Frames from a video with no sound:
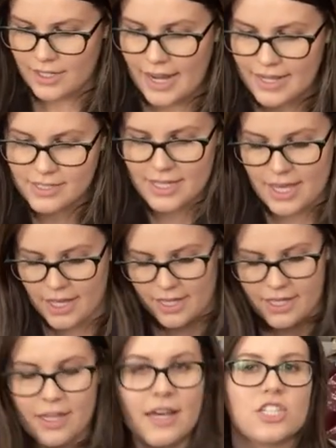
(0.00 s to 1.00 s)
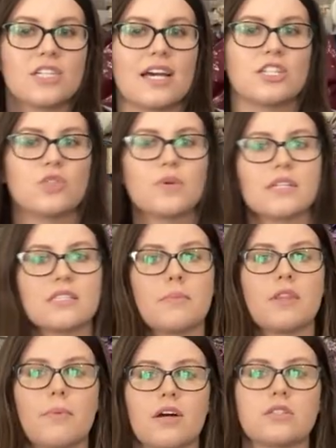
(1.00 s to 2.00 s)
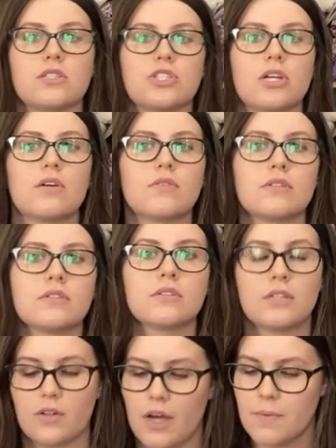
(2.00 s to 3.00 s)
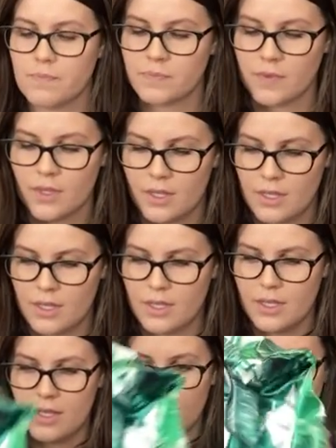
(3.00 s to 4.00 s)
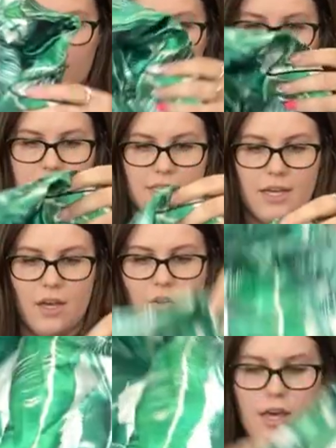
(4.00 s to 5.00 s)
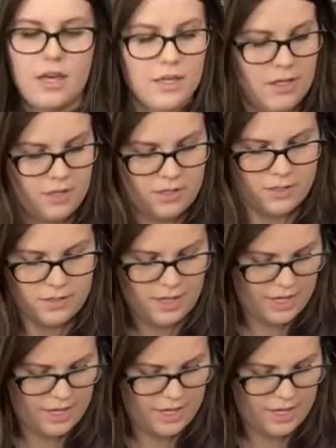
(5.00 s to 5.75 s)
next thing, actually, I do want some of the box to show. Okay. Next thing, okay, I